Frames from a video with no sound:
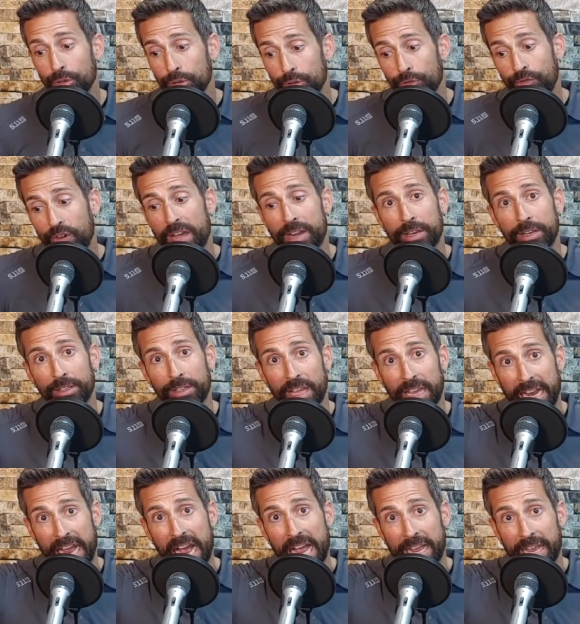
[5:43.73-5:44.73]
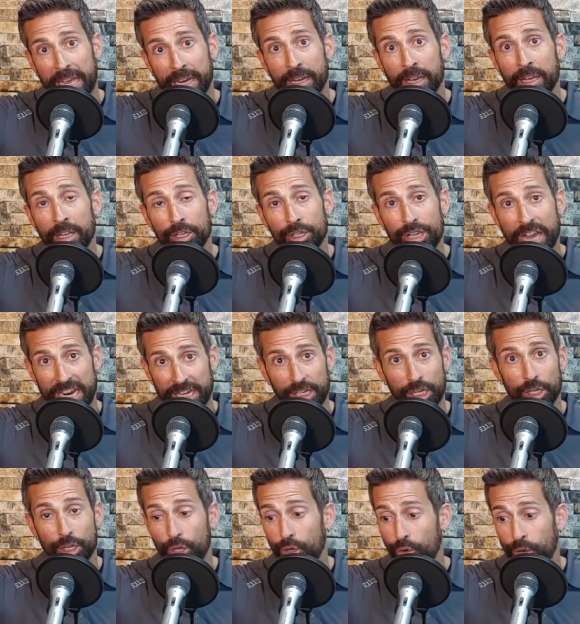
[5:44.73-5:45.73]
You find a, the guy at
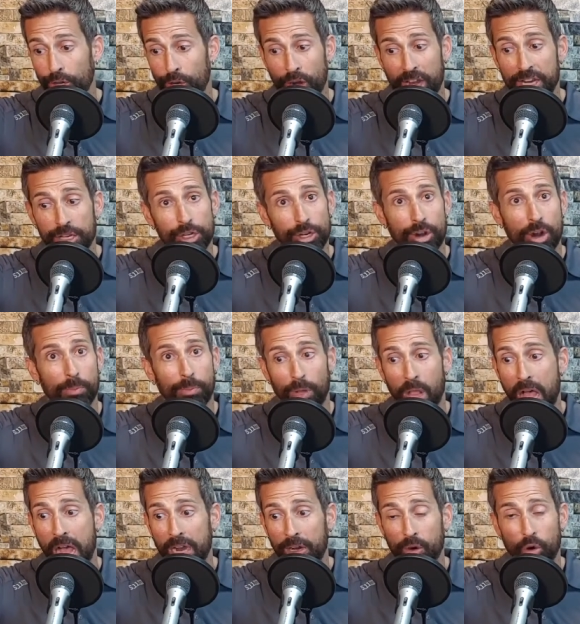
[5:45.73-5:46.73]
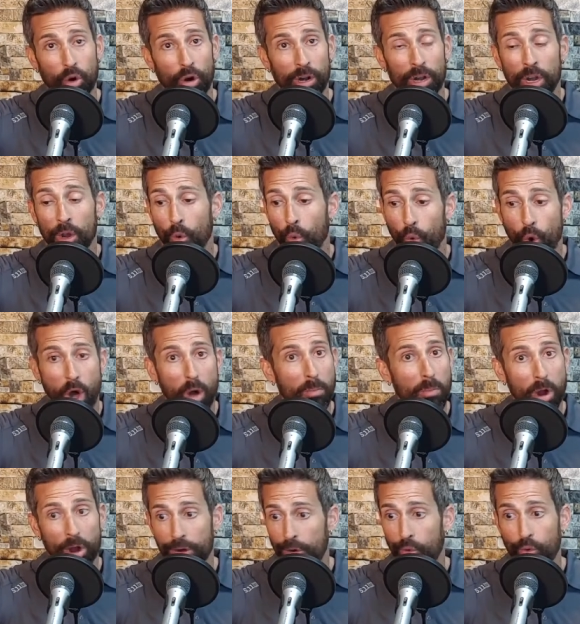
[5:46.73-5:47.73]
Jackson Hewitt or H and R Block or
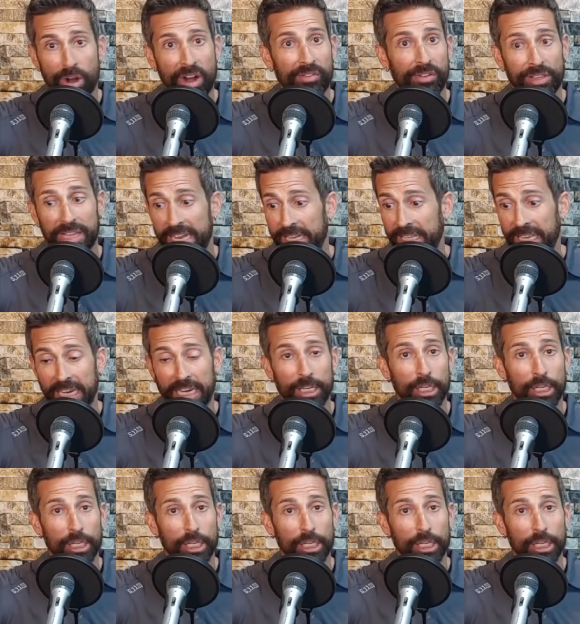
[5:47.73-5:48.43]
Walmart or wherever that the,